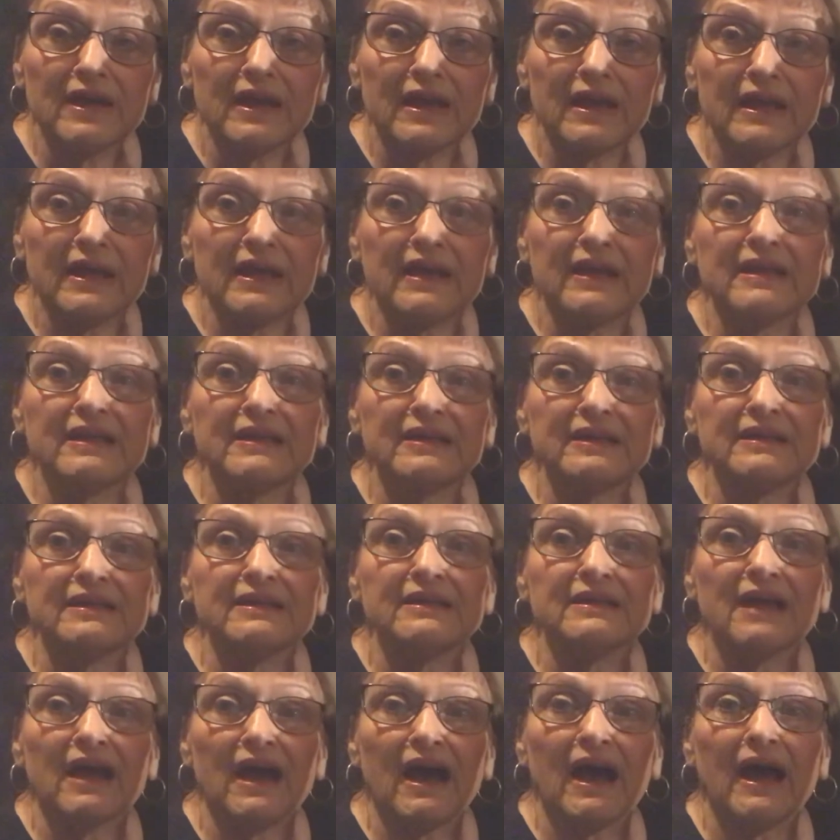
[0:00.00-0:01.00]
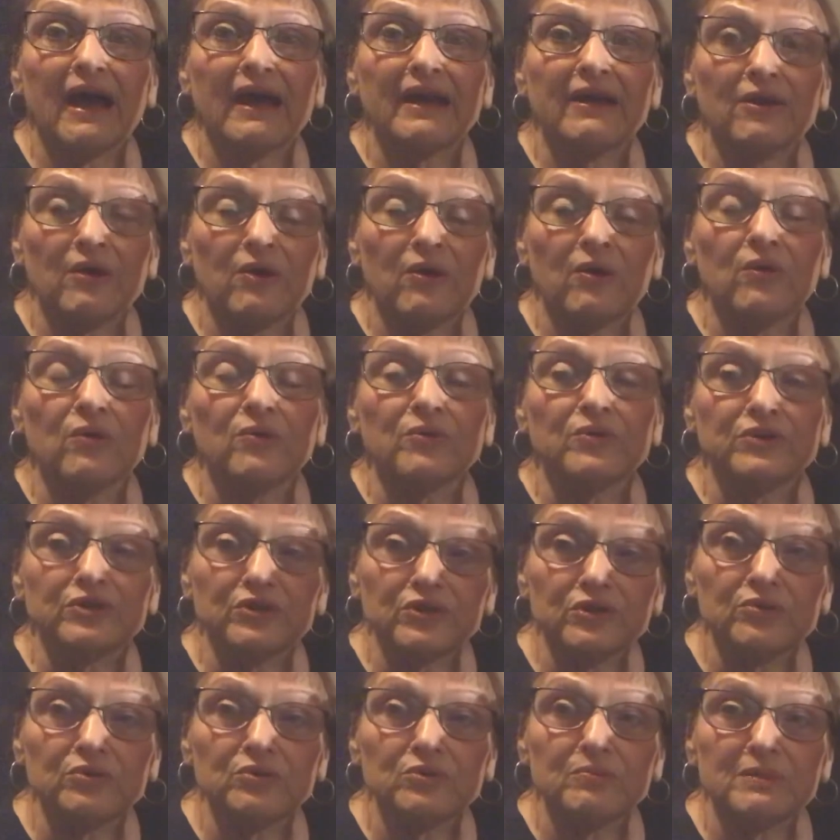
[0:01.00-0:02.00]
A, E, I, O, U,